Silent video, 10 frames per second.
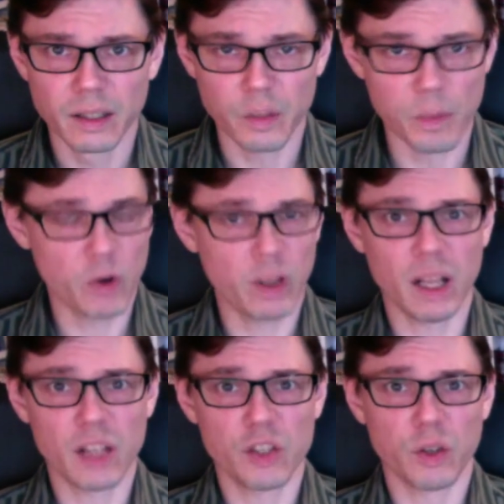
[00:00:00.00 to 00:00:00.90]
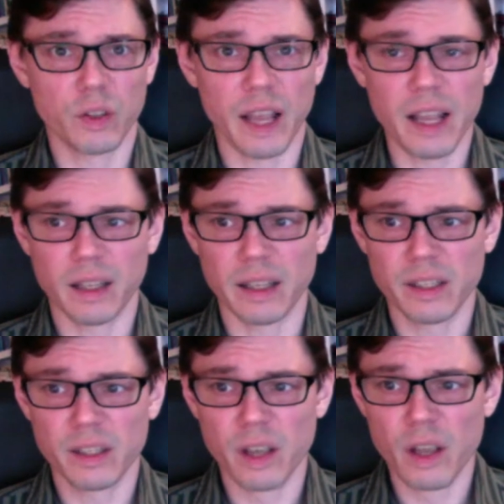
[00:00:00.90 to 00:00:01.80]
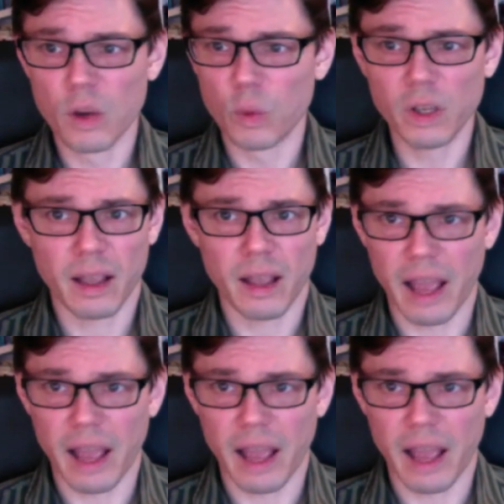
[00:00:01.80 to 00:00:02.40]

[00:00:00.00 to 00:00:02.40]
the Mereological nihilist would